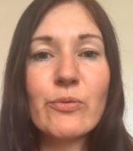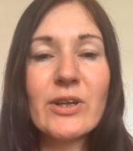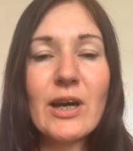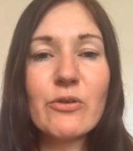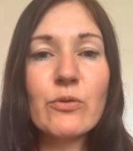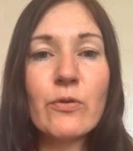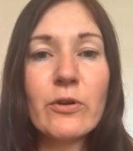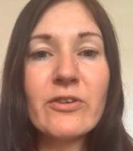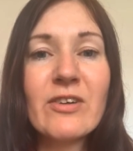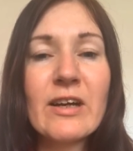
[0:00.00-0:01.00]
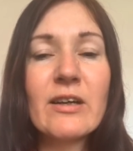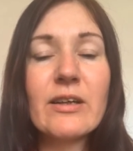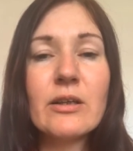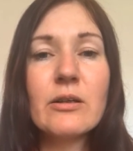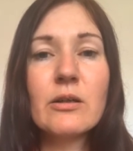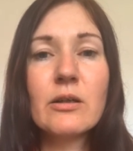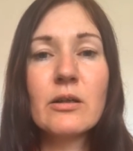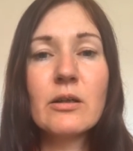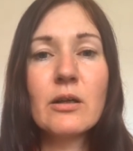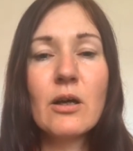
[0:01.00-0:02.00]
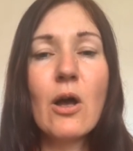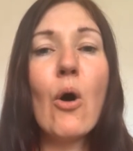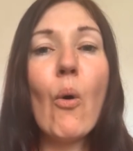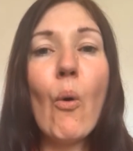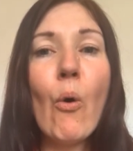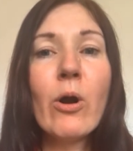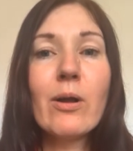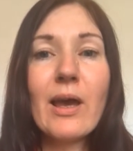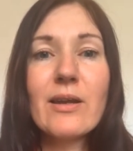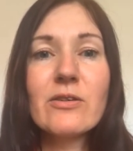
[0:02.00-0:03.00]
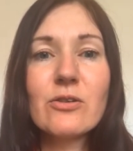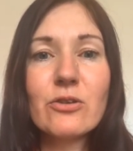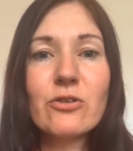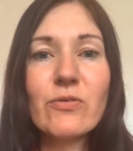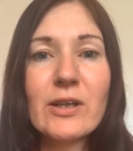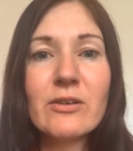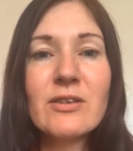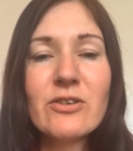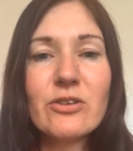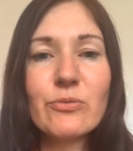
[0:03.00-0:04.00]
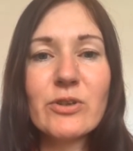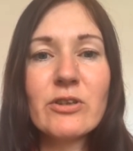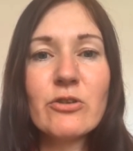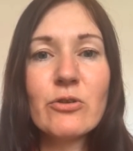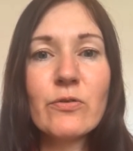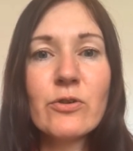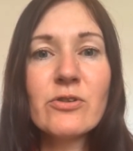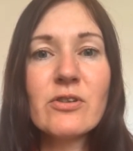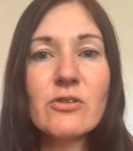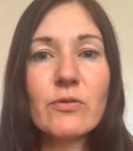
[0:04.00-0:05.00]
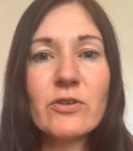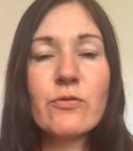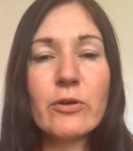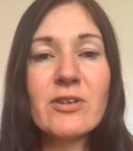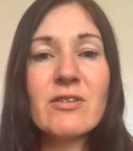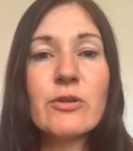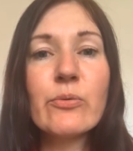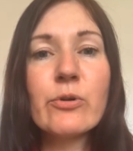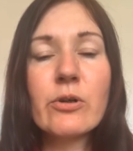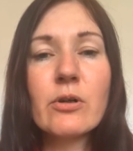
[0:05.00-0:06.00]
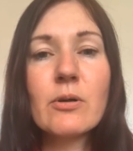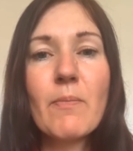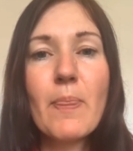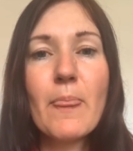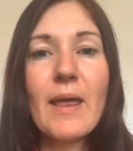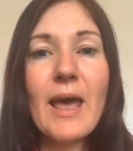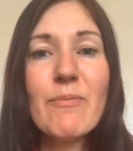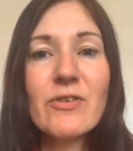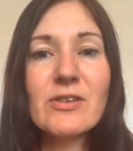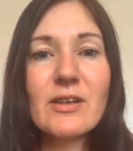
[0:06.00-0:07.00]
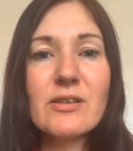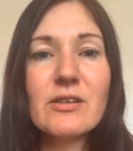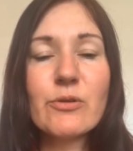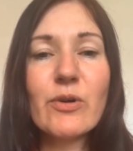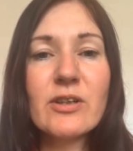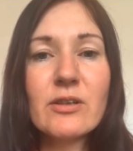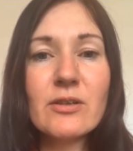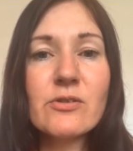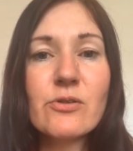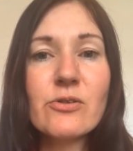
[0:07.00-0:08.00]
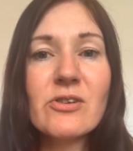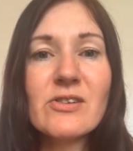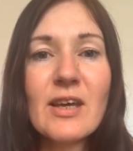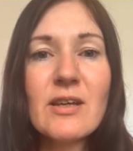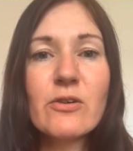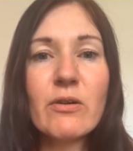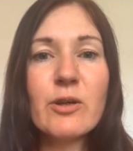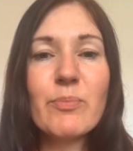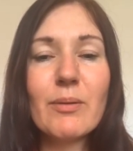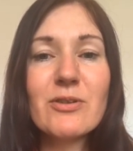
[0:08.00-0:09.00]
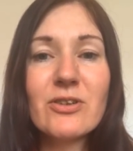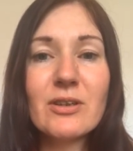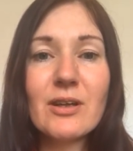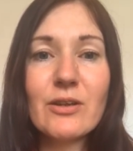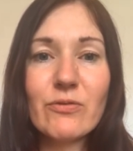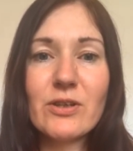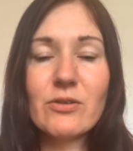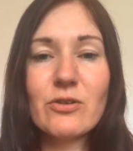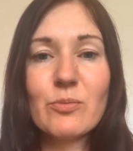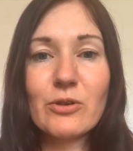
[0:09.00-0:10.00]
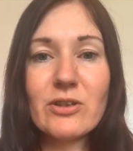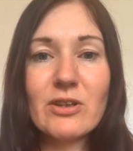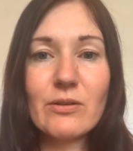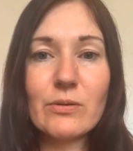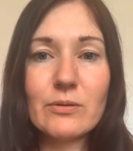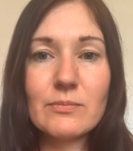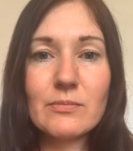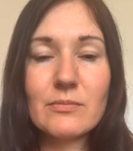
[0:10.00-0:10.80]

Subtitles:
we now do voluntarily, or gaining social recognition within universities of this volunteer work, emphasizing what it does to sustain scholarly publishing and research more in general.